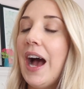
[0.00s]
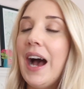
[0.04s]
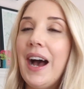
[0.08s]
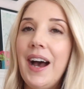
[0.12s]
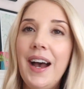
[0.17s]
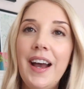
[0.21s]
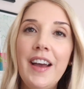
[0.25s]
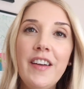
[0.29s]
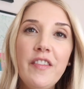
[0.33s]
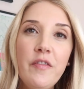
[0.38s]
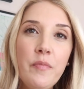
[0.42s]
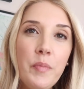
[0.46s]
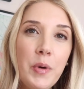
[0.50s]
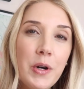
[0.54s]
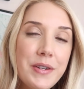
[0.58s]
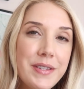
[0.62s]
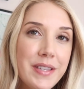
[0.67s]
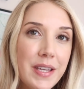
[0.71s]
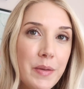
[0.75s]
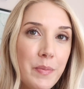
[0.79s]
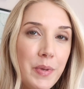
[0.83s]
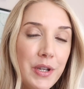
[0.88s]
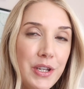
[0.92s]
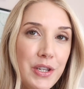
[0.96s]
I've
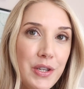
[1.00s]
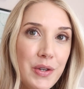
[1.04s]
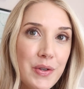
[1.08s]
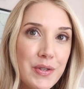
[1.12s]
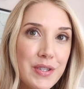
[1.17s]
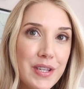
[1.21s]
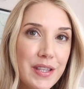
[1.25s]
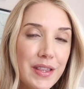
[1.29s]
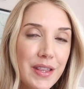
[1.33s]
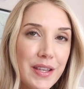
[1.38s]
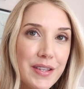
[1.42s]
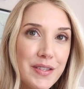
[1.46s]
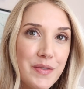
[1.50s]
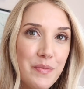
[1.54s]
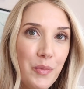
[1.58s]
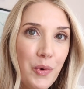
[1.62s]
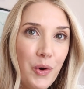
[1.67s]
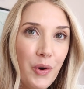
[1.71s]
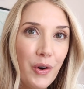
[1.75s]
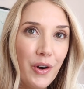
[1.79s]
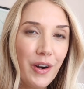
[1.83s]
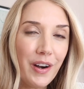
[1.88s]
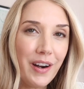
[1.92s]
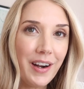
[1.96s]
personally been using this
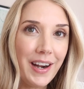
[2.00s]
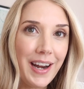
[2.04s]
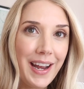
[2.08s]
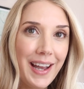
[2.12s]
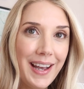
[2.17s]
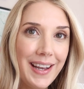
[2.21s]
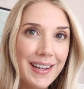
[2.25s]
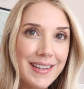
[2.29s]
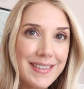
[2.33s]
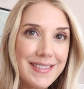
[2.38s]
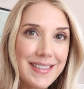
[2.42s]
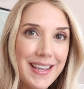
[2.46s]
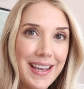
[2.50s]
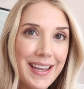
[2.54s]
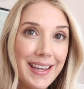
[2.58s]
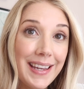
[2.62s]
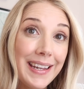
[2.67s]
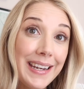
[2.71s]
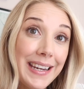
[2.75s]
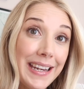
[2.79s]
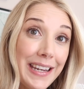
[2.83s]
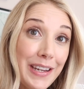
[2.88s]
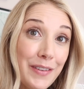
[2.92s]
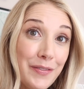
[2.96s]
more as like
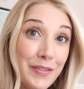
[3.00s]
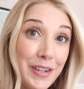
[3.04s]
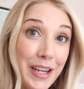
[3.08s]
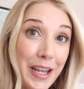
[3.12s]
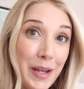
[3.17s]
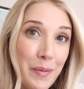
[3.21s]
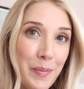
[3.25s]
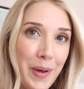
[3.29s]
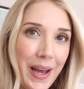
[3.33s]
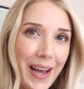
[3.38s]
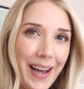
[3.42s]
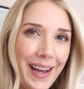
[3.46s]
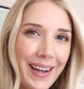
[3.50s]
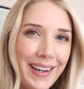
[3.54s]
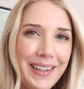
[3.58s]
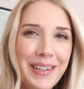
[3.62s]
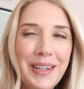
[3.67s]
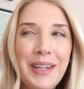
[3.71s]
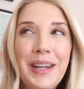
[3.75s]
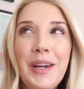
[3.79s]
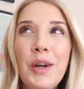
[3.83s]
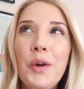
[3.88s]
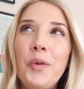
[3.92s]
an evening bag.